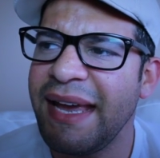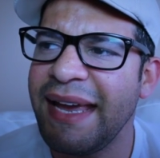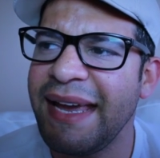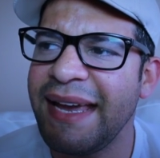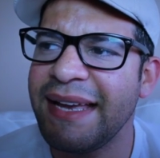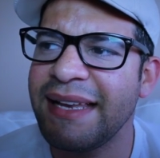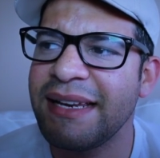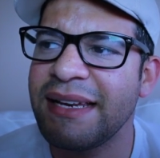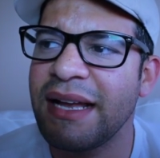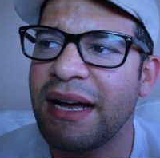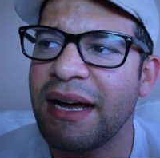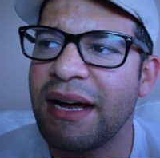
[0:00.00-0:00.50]

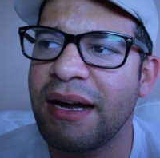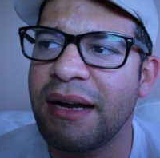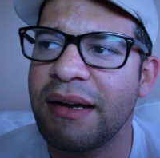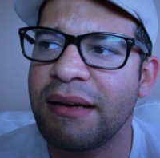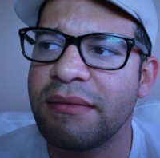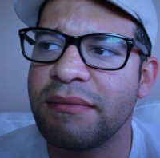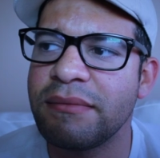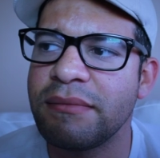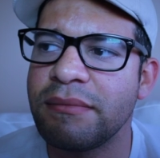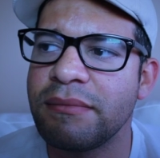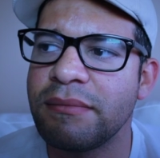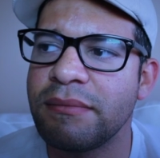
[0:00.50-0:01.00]
And
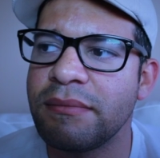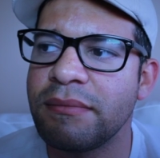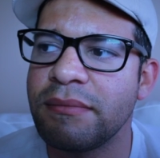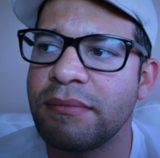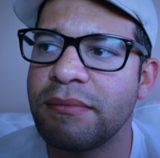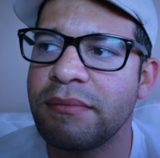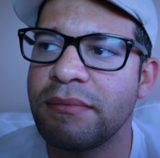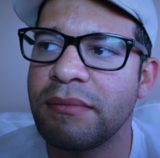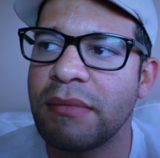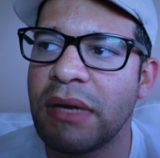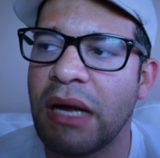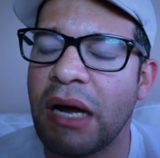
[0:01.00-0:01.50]

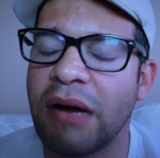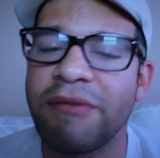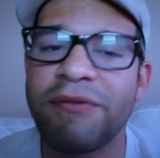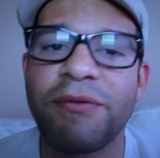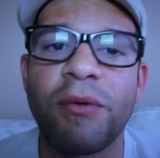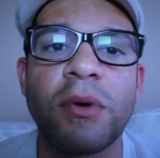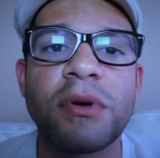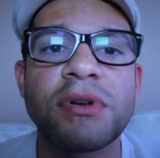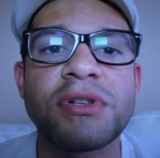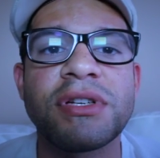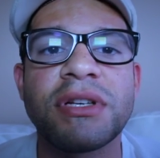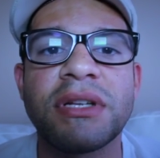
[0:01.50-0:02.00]

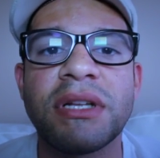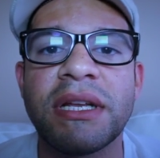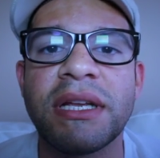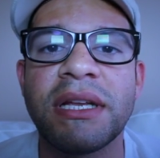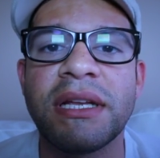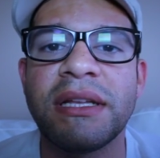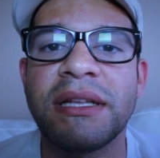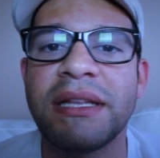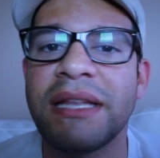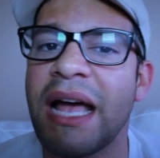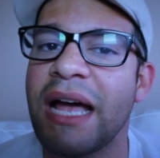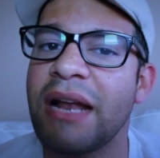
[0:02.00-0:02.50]

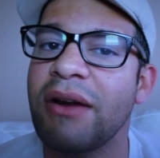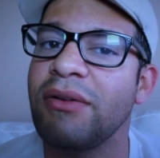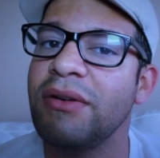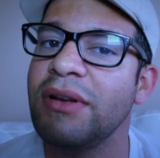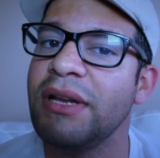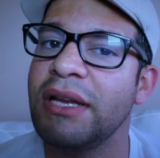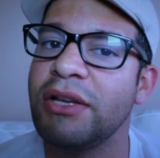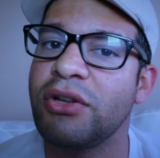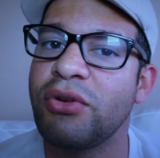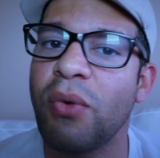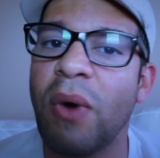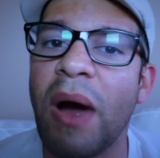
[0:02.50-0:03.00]
unfortunately, not
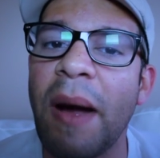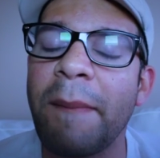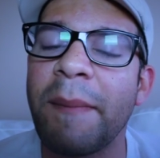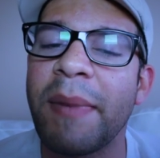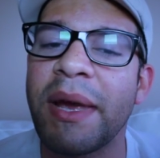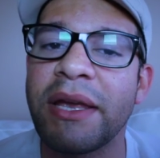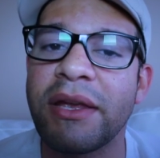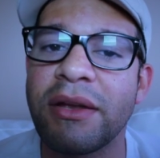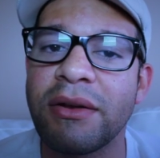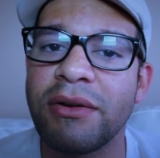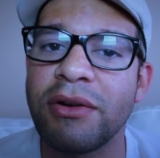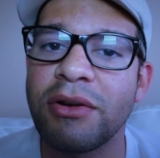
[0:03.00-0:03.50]
only do I
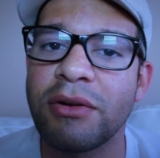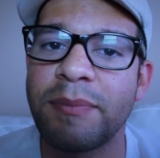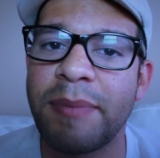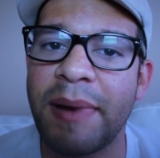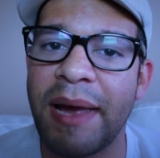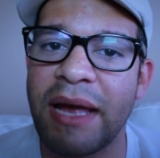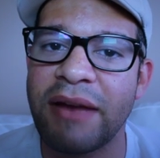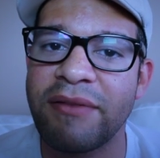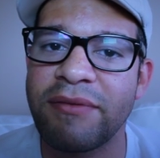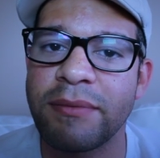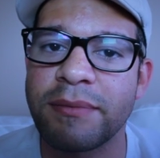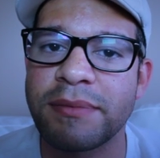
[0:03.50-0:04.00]
make you look
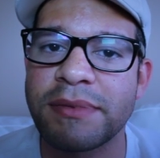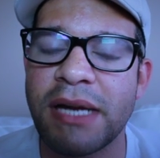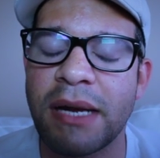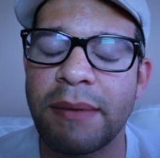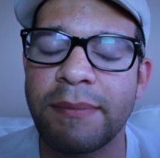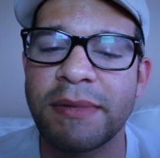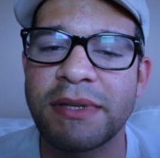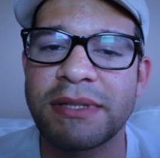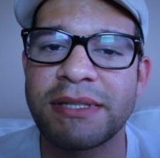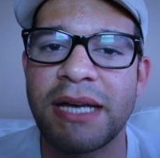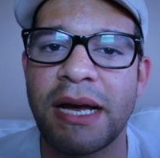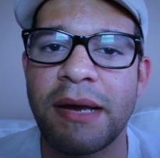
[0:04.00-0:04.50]
bad from
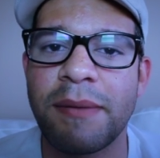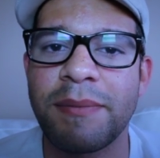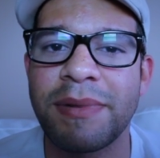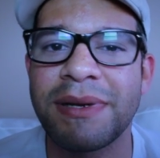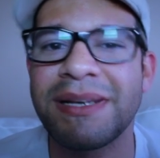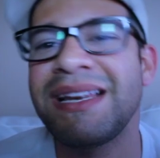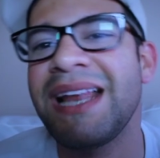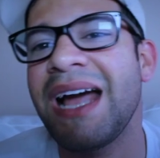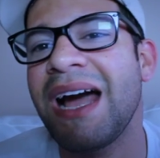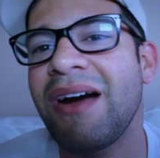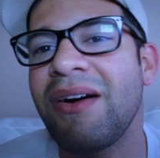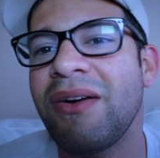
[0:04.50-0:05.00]
time to time, but
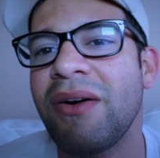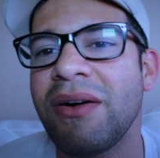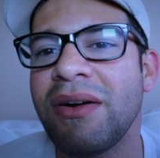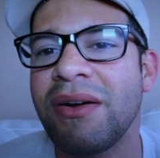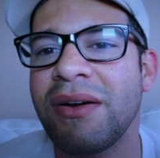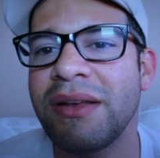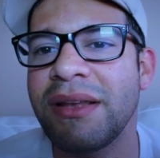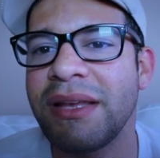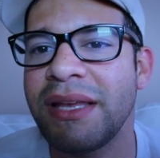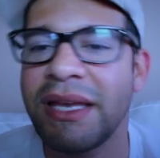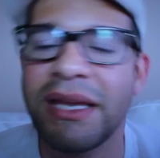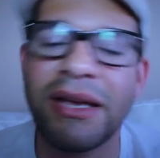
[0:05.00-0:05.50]
now
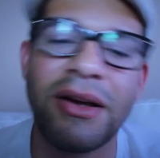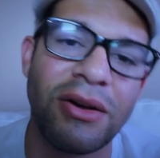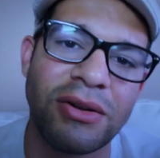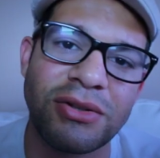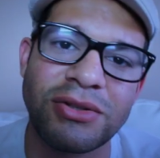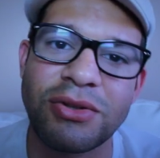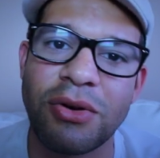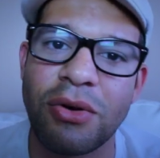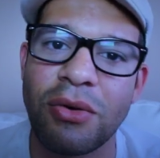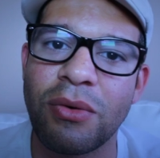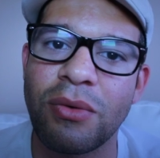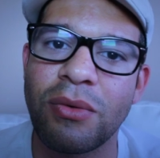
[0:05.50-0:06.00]
he
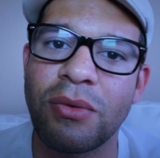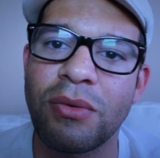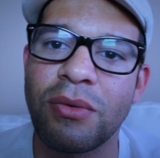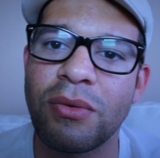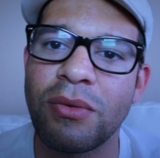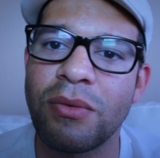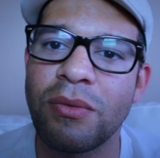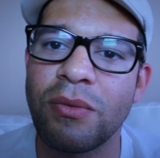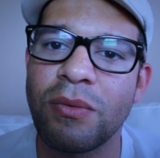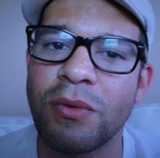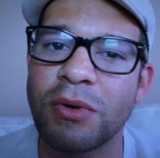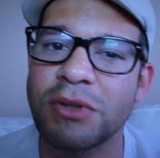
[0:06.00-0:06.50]
also
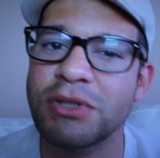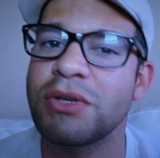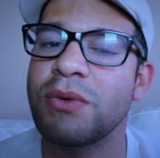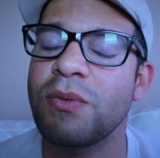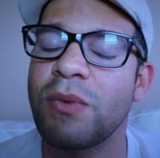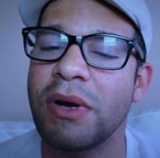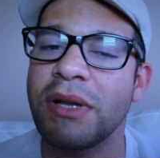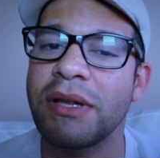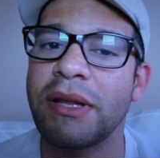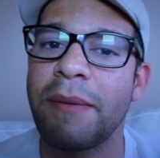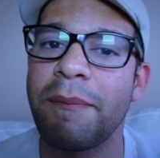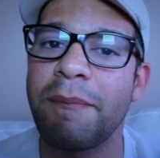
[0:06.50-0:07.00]
was the
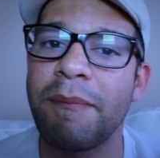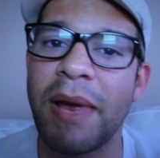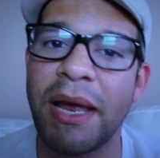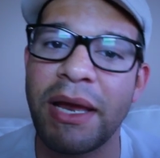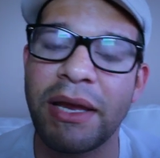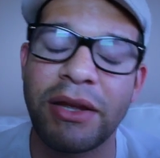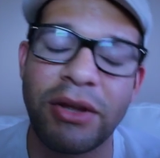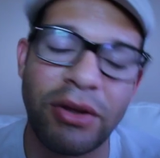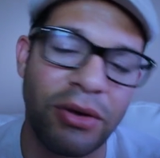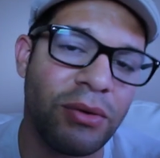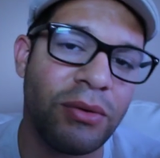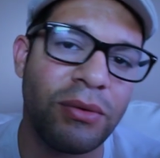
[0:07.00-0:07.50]
one that
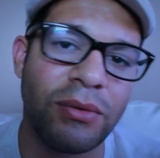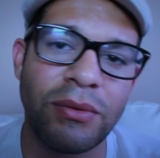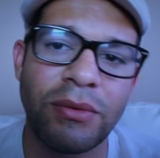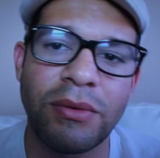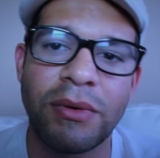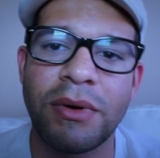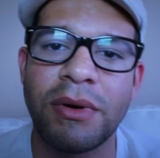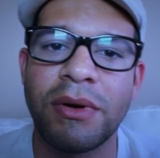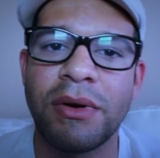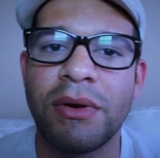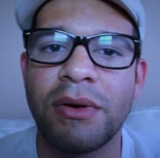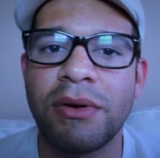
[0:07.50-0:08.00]
make you
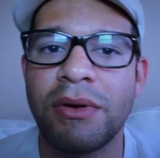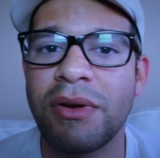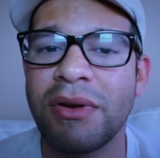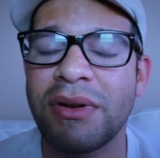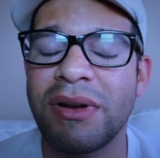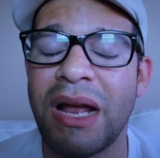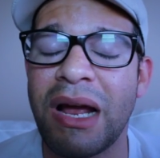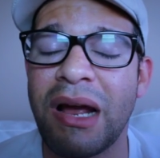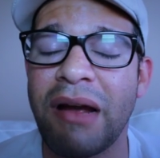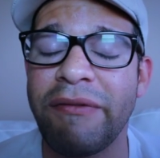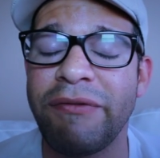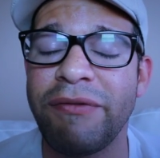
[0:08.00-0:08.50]
look
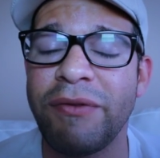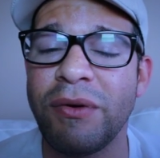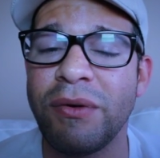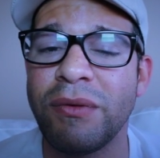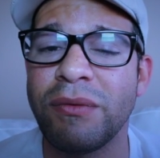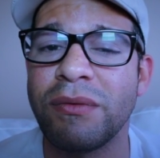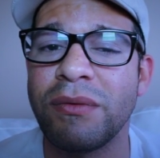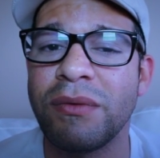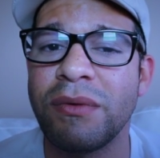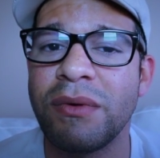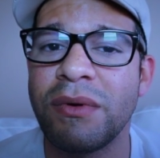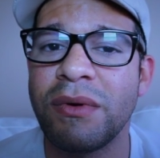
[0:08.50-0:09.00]
like a
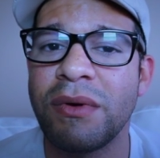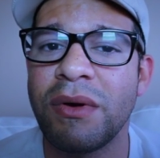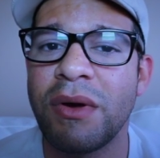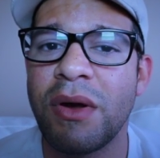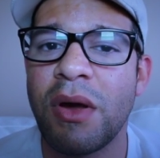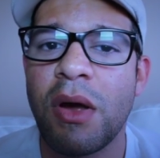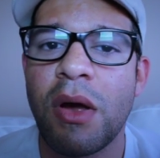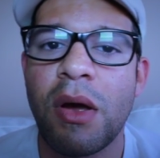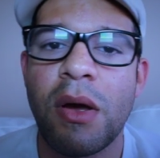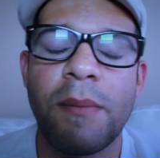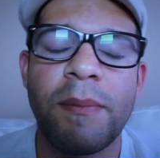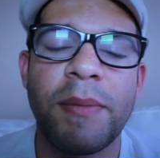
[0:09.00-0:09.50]
fool
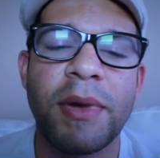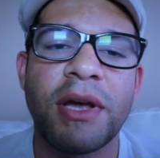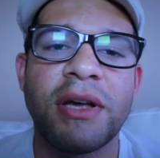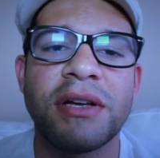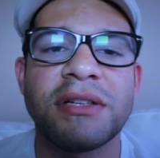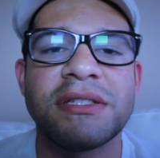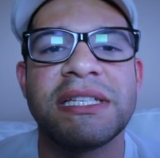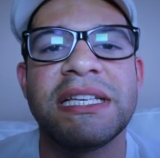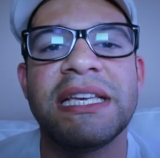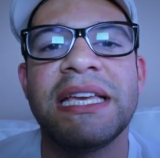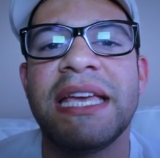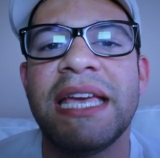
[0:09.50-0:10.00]

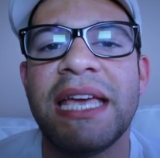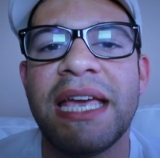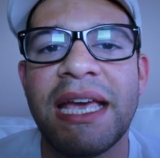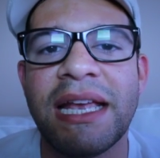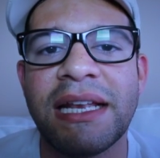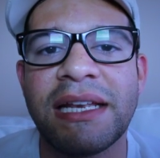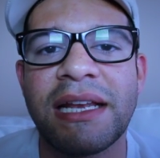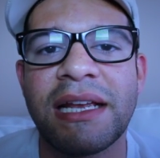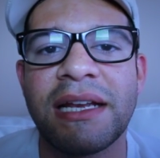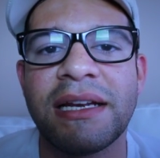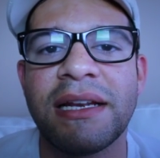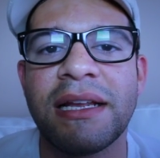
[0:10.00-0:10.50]
because he
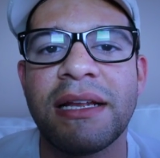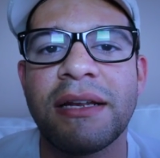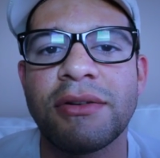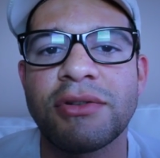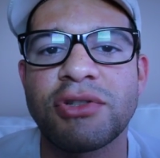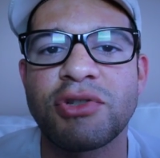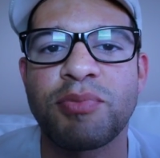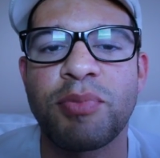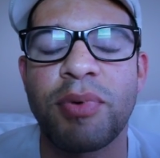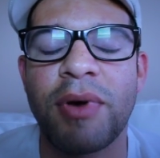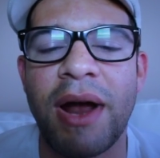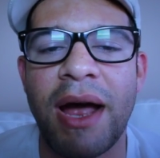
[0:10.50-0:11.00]
hit
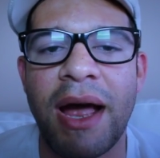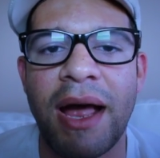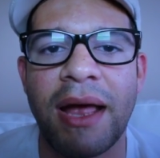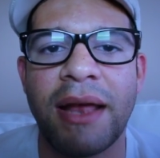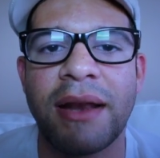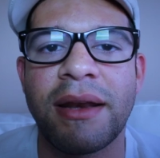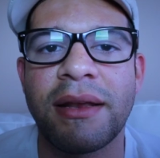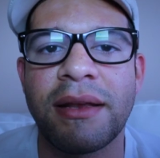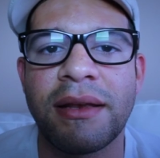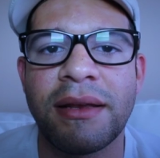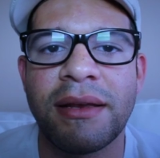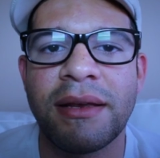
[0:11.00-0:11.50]
Canelo's pride.
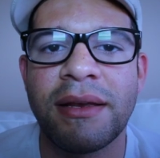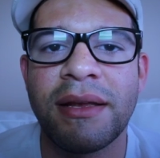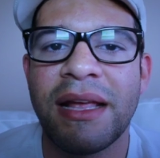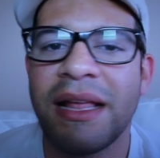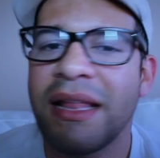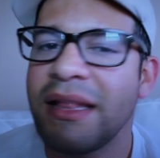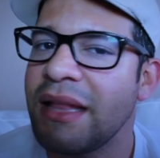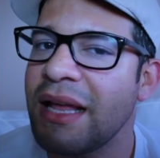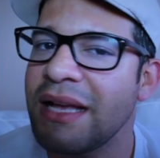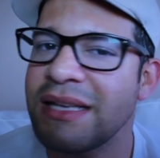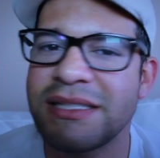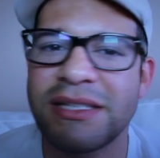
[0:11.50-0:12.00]

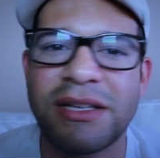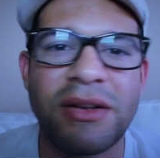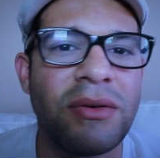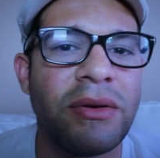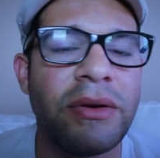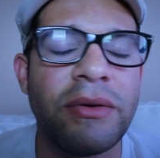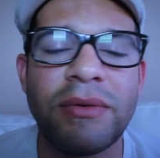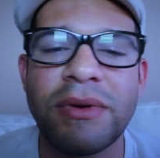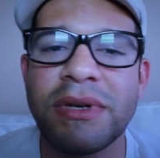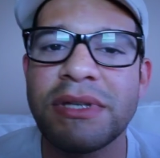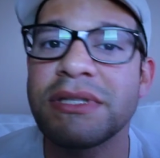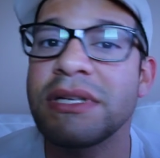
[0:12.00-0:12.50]
That's the
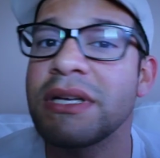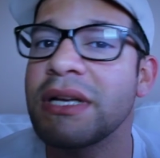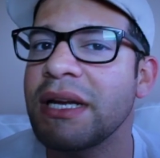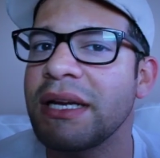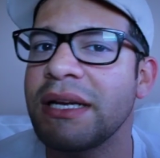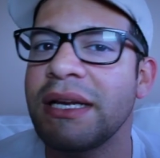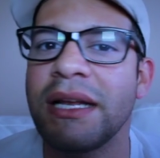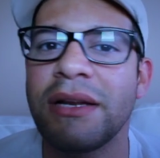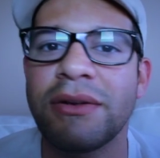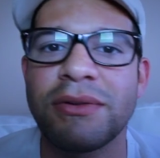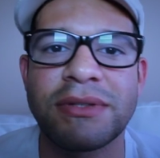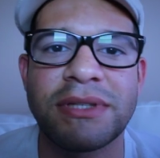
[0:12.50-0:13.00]
only reason
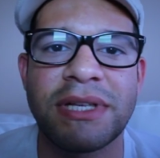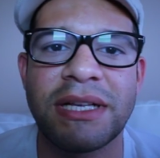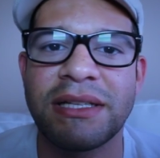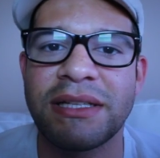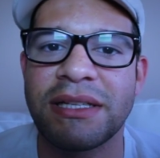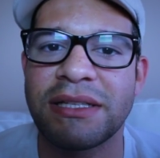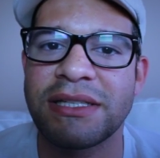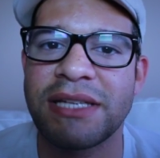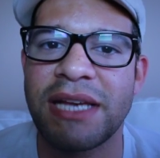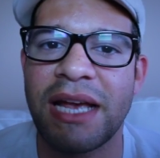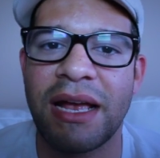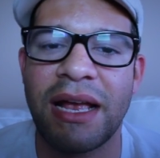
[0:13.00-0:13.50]
Canelo sent
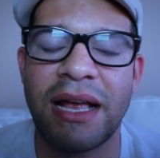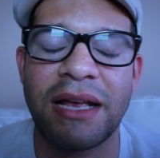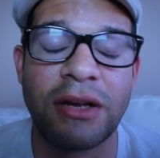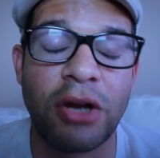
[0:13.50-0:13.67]
the challenge.